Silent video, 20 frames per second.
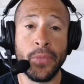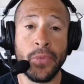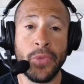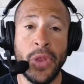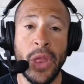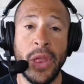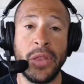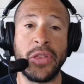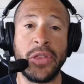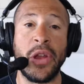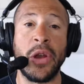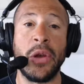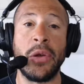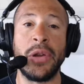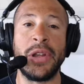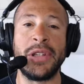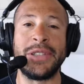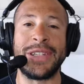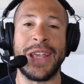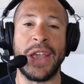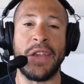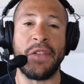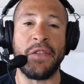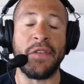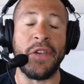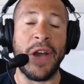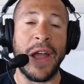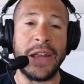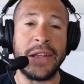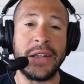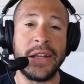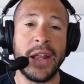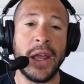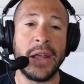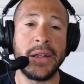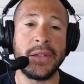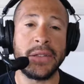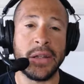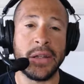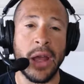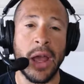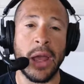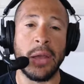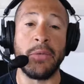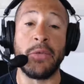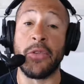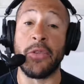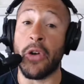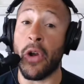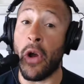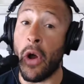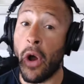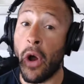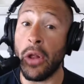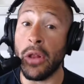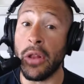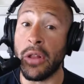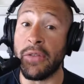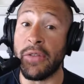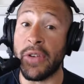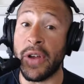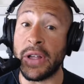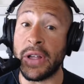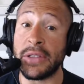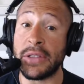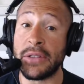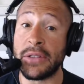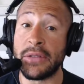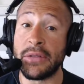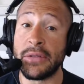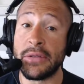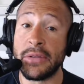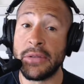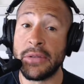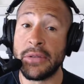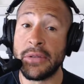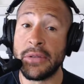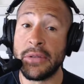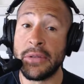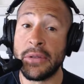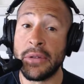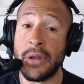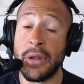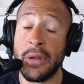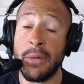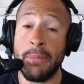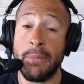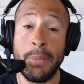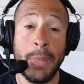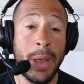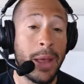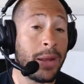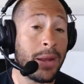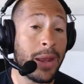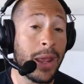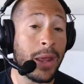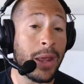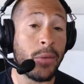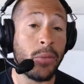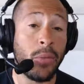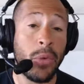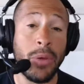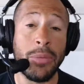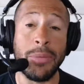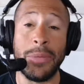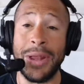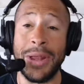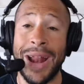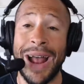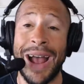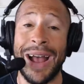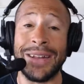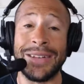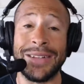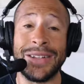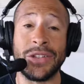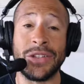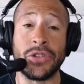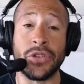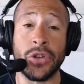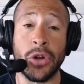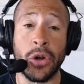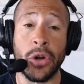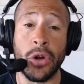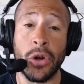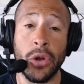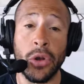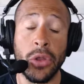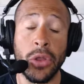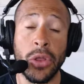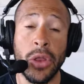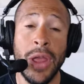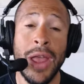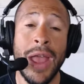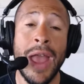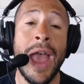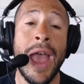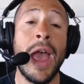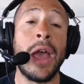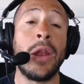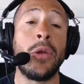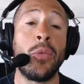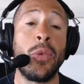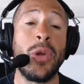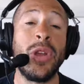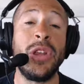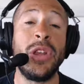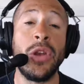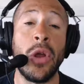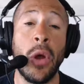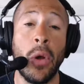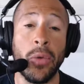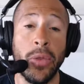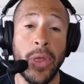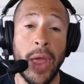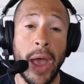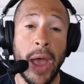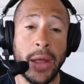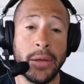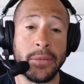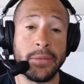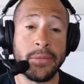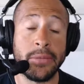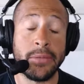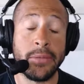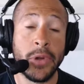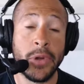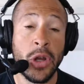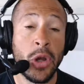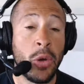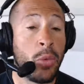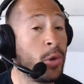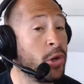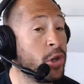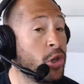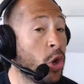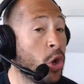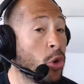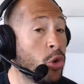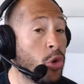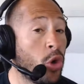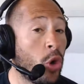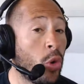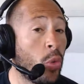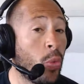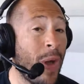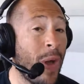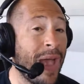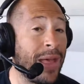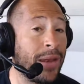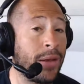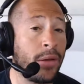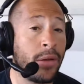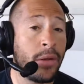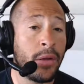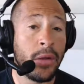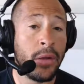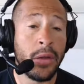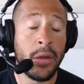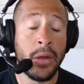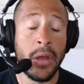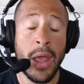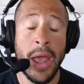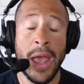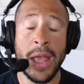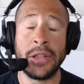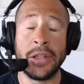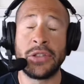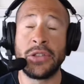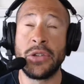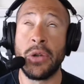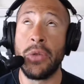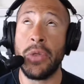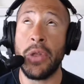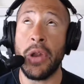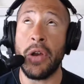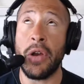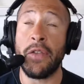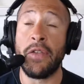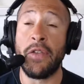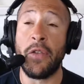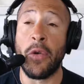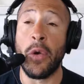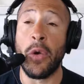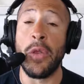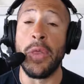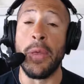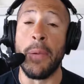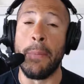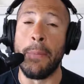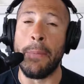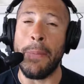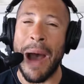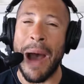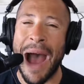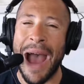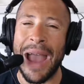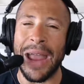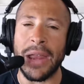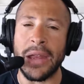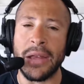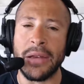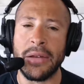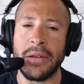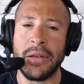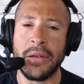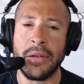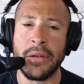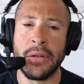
That there is a finite time for all of us, men and women on this earth, and we know that. We don't know when. And so therefore the mind